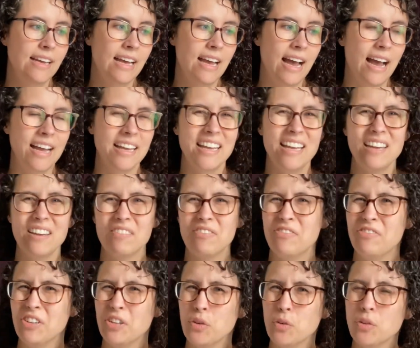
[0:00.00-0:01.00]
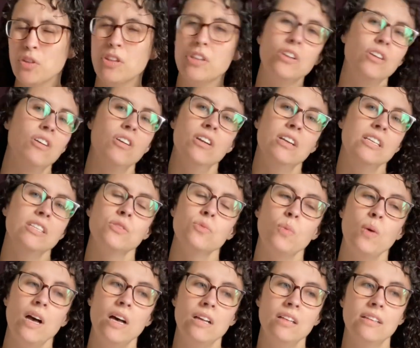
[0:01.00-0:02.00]
I can't feel the yarn as
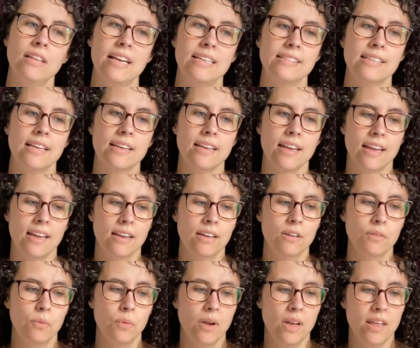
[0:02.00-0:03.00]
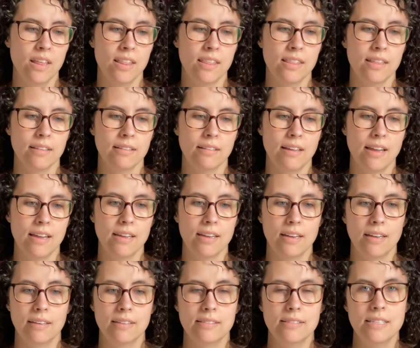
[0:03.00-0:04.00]
well as I can with like
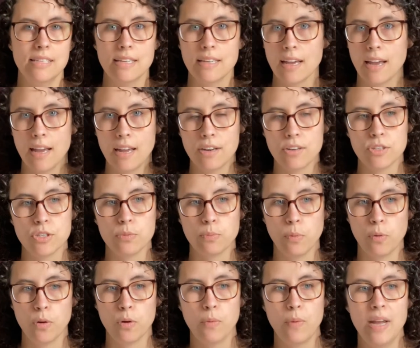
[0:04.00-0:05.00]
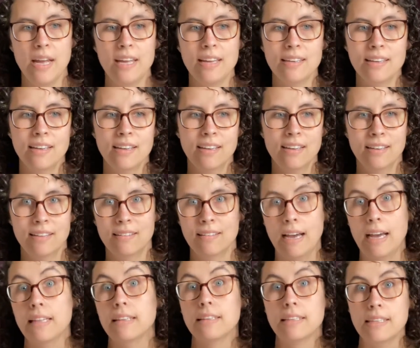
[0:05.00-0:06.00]
a DK or sport weight,
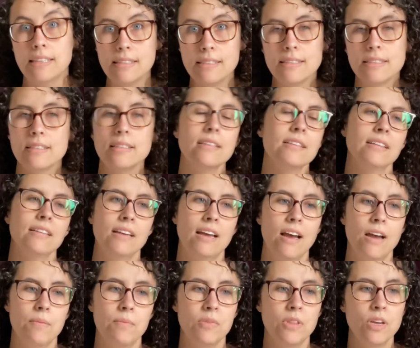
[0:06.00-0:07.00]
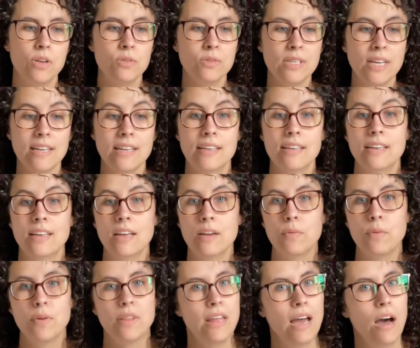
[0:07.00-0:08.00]
at least. Those I can knit
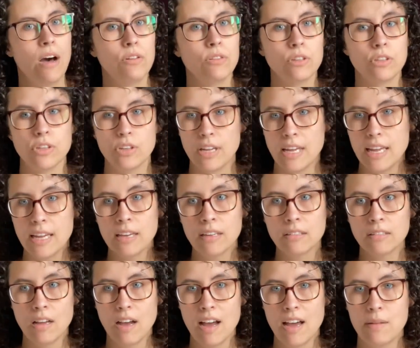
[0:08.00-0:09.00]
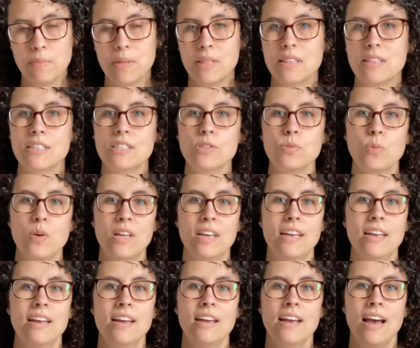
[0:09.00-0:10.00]
without looking a lot, but this one
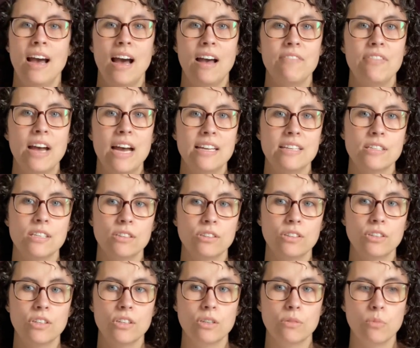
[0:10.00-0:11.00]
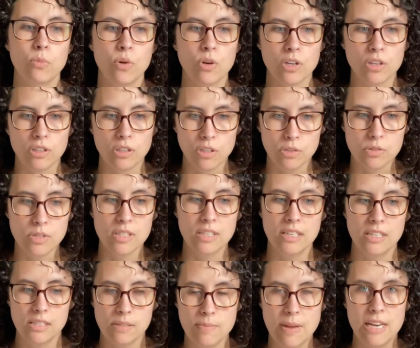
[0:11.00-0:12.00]
I've had to look more closely
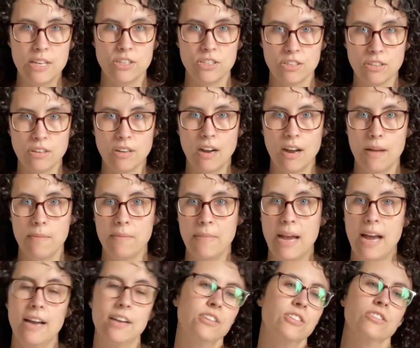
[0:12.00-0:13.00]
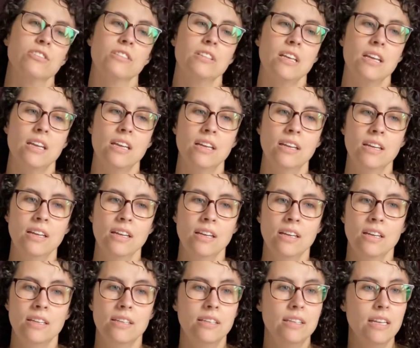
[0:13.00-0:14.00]
to make sure I'm actually
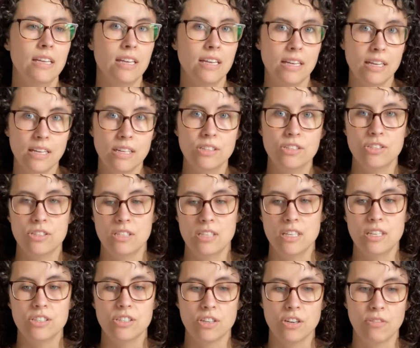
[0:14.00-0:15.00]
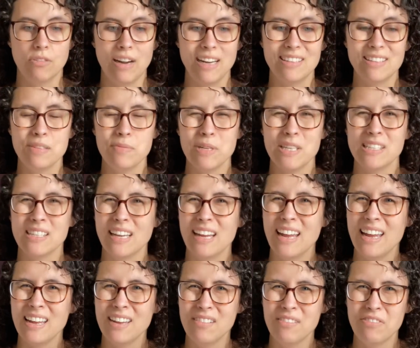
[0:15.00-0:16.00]
knitting each stitch correctly because I
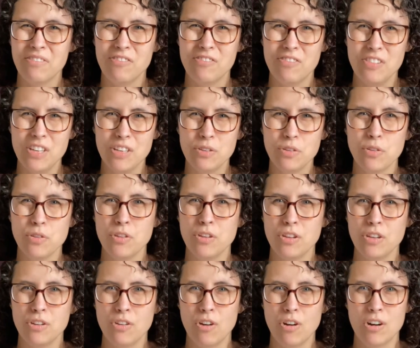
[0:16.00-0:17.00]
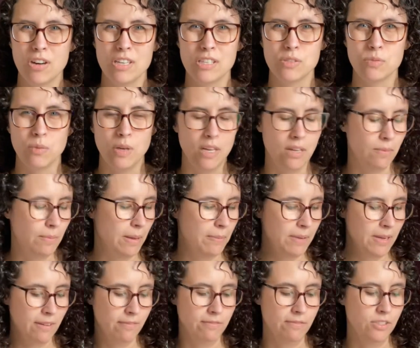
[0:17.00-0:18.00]
can't feel the yarn as well. Maybe
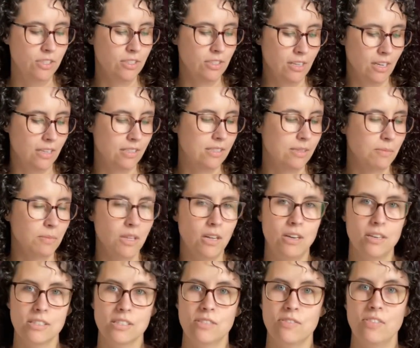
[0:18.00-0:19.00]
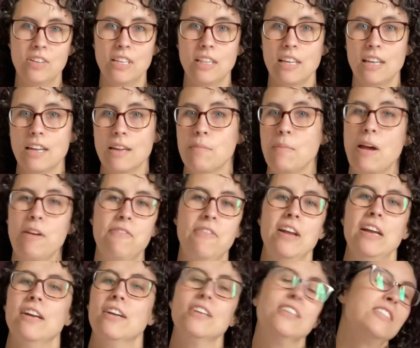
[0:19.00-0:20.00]
I've just got some lost feeling in my
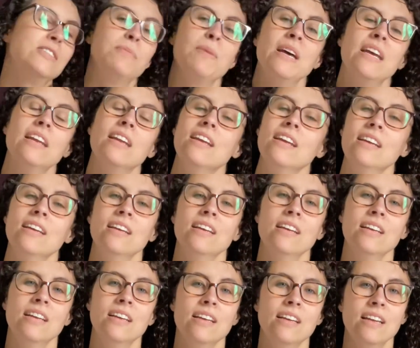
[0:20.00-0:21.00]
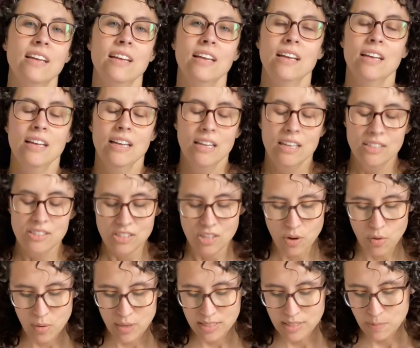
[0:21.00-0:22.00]
fingers, but
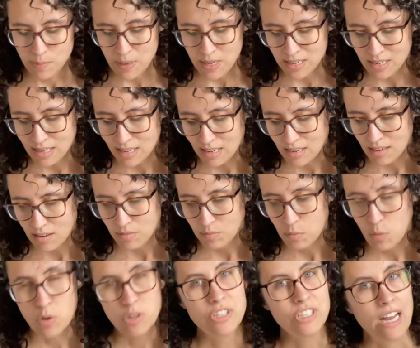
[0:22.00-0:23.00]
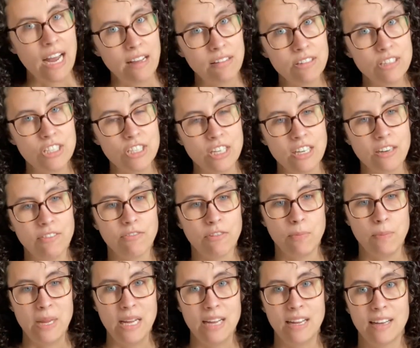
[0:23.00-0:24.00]
so it's been more challenging for
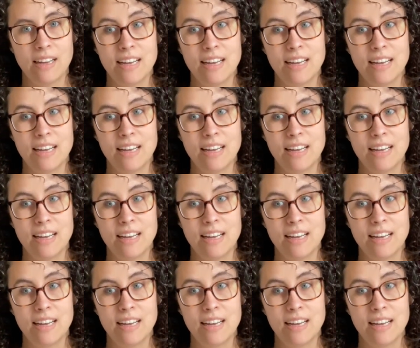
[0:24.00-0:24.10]
me.